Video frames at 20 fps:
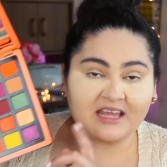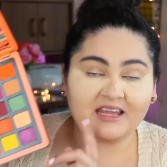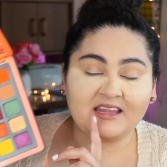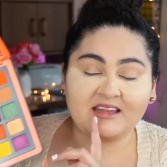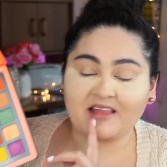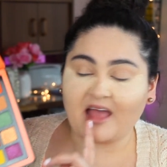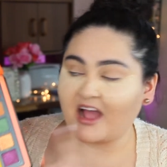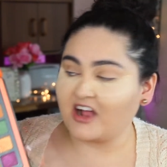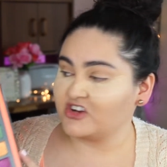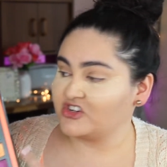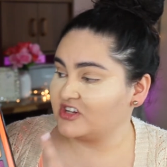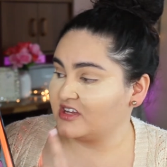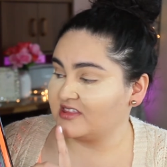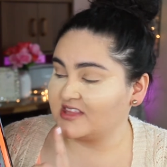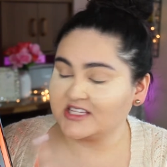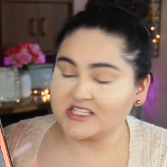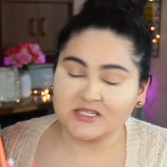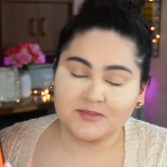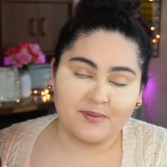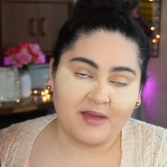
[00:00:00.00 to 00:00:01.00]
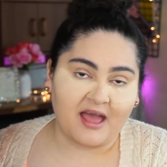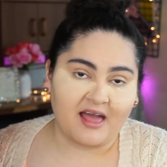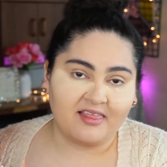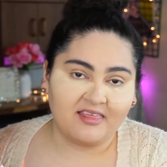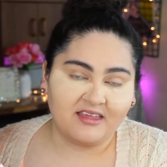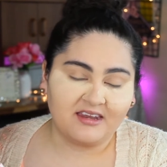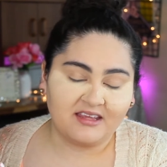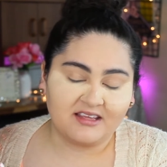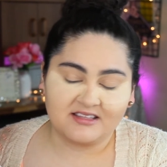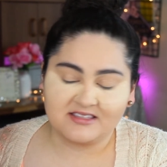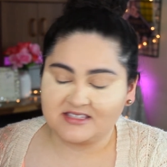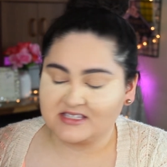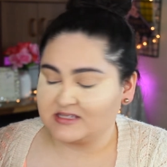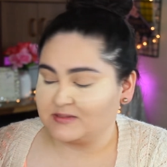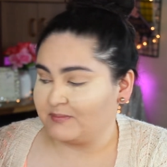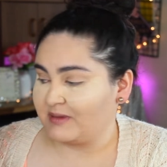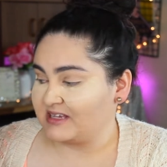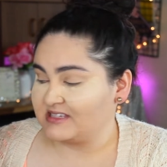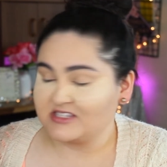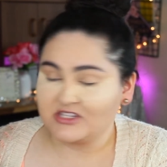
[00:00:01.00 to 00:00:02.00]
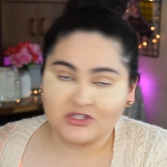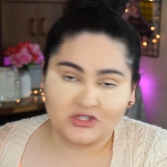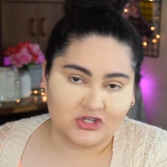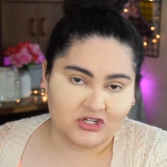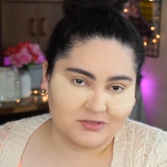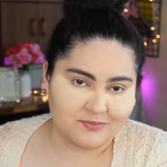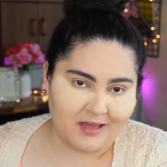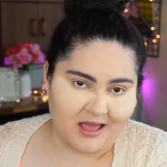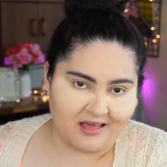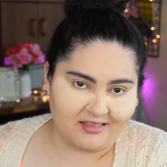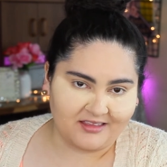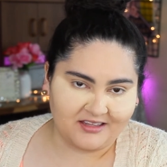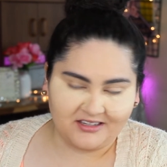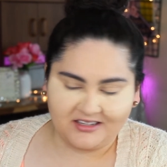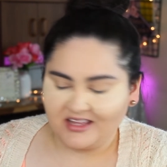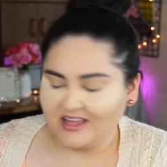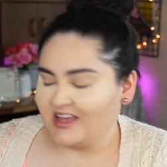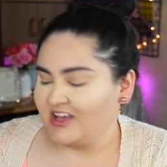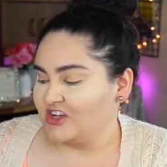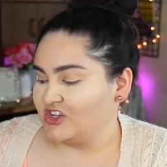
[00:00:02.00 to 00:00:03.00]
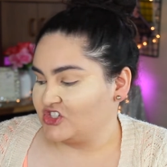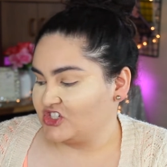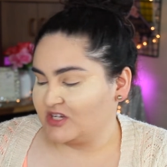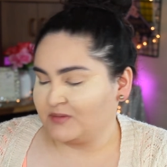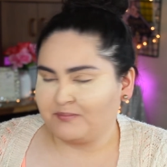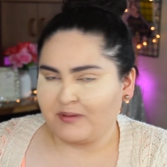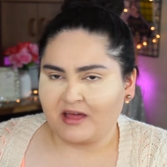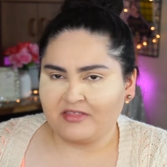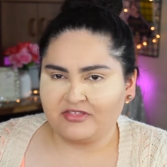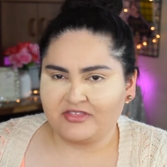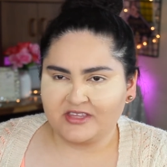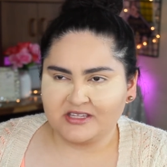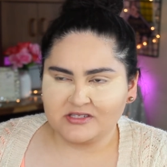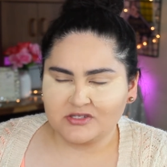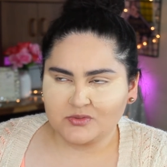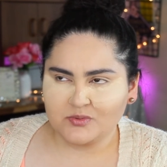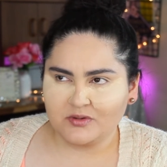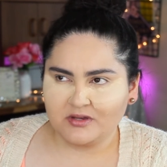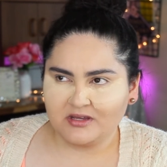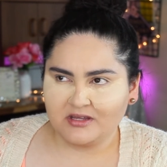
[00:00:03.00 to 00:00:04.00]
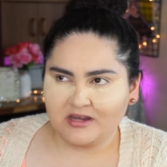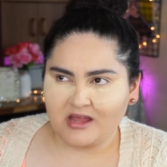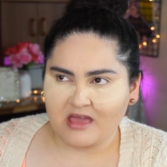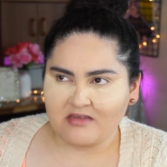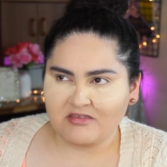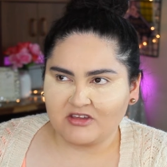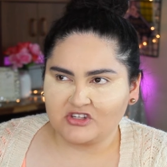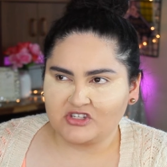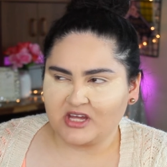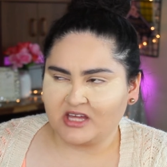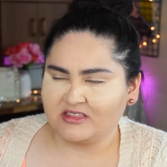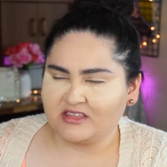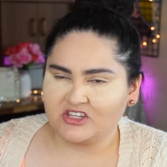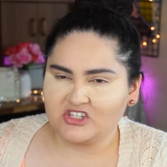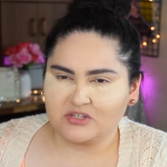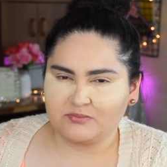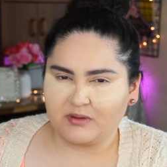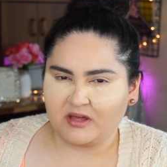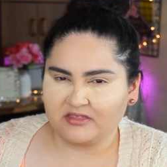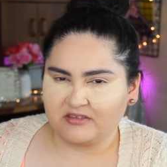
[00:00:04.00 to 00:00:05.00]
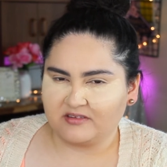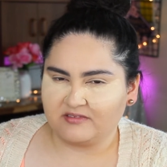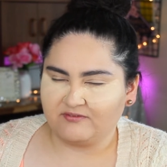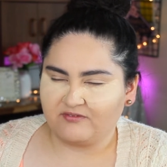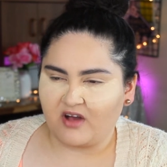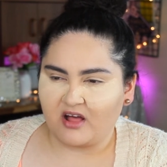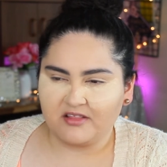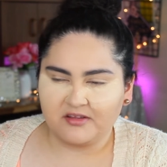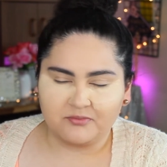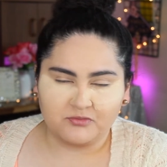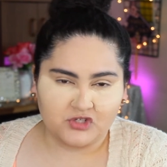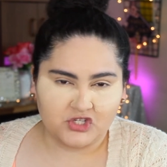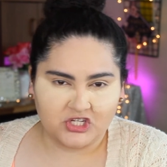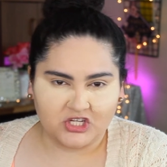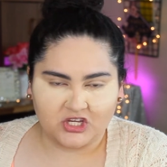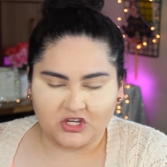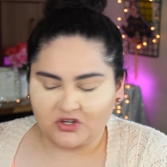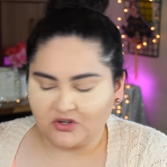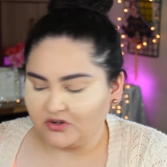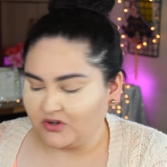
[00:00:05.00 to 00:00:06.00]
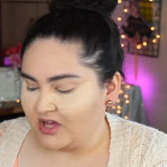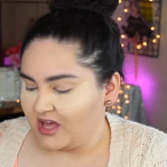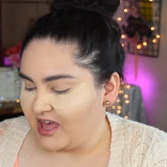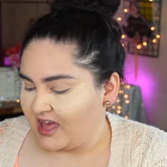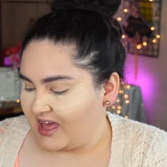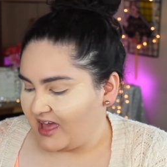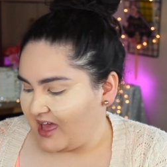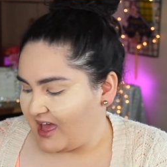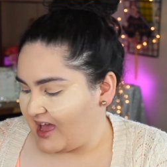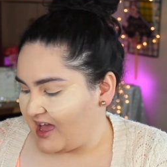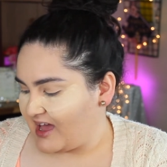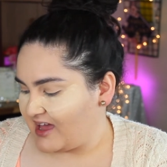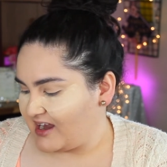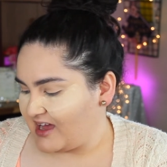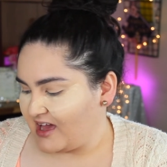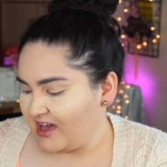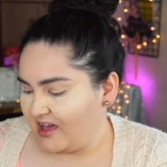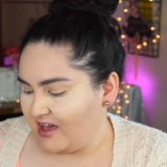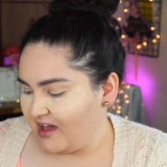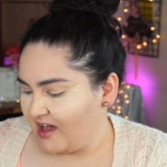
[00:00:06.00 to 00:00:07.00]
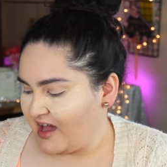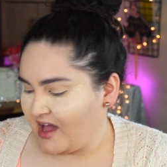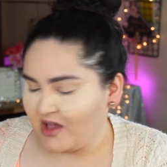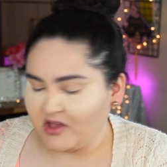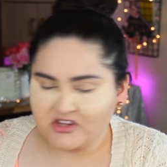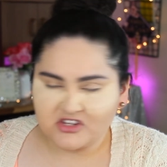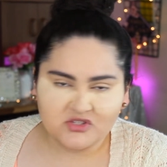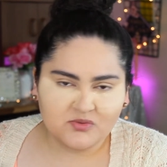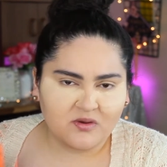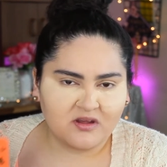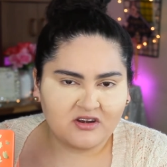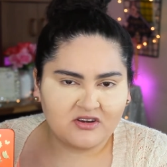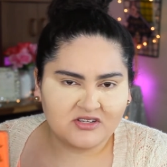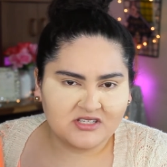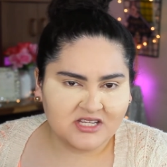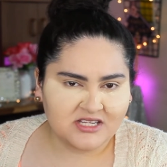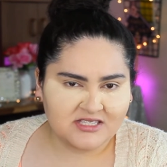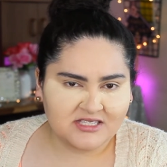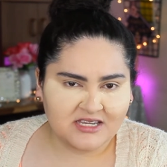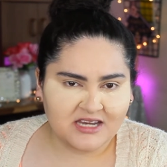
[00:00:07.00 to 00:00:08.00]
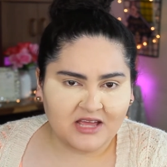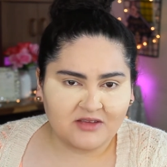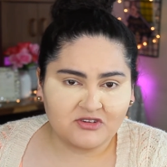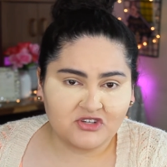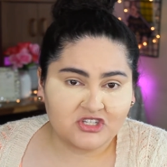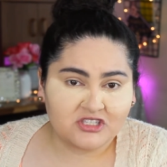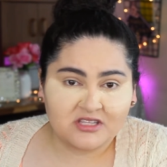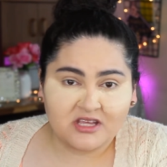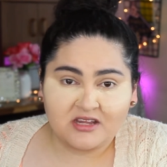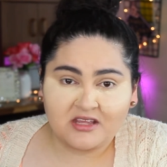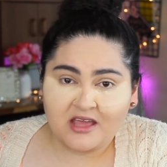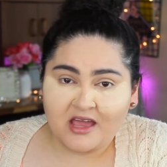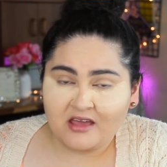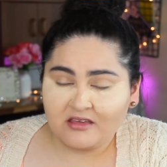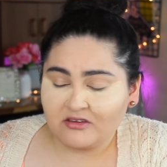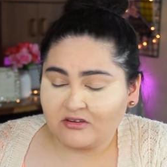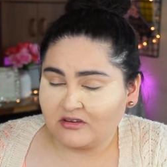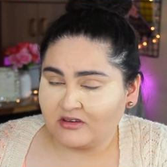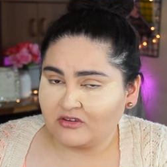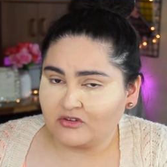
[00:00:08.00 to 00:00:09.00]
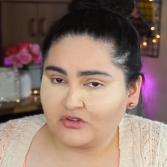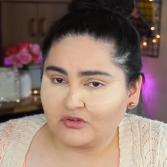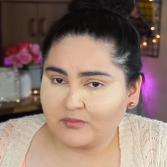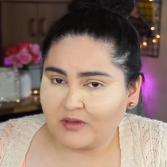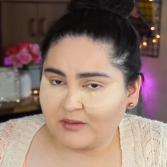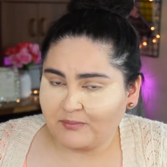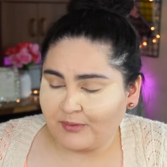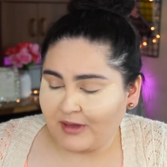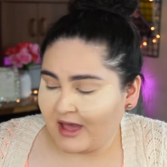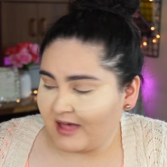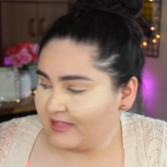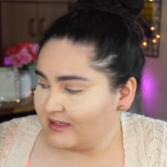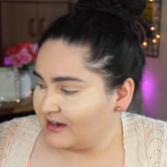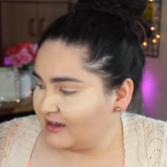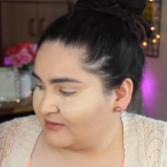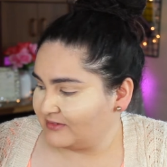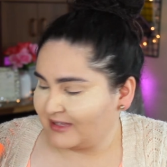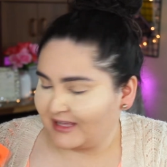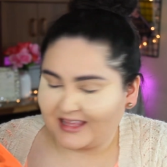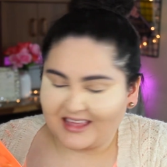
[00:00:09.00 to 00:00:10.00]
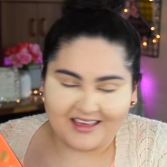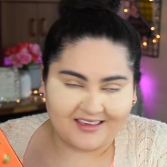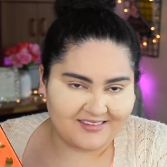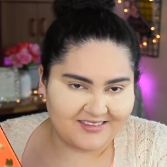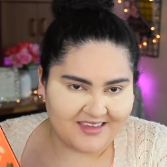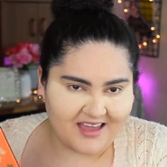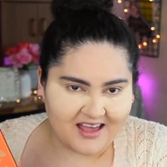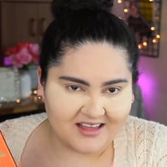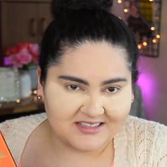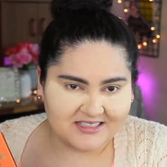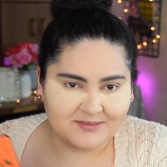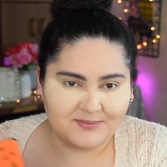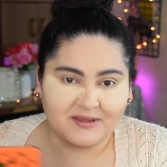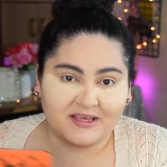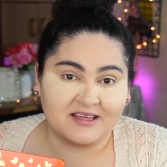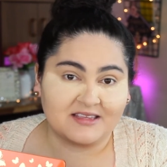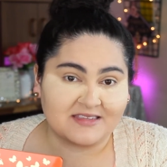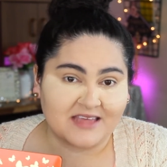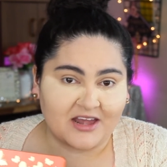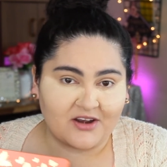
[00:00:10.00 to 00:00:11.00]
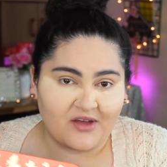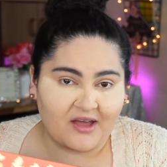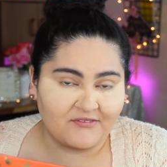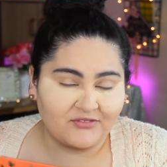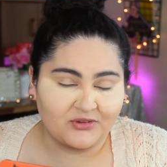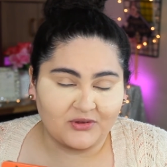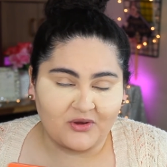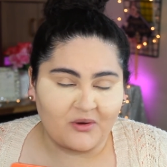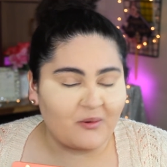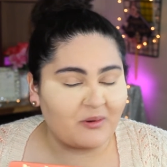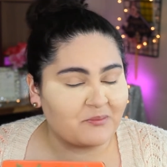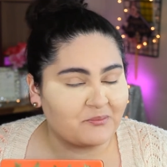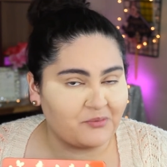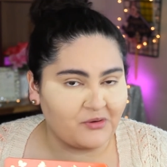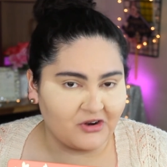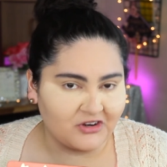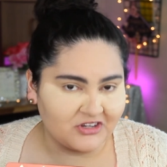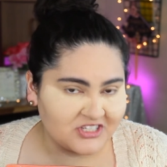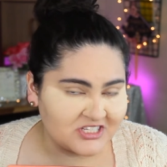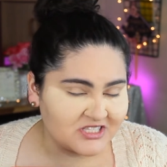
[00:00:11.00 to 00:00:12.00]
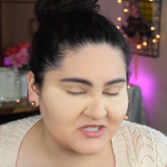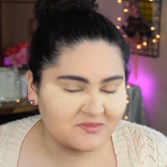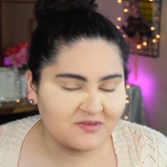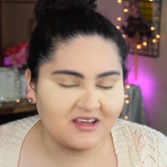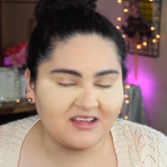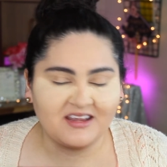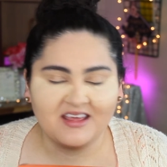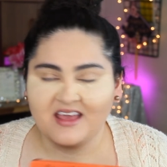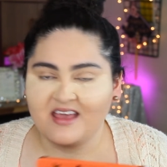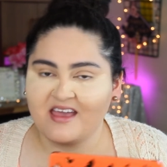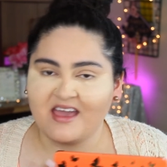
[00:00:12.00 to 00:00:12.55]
And actually this palette, it's my sister's palette. She bought this one, and then I think she bought the Volume 2, and I just wanted to test it out, and she said, yeah, you can use my palette. And I was like, yes, because I don't have to go and purchase one.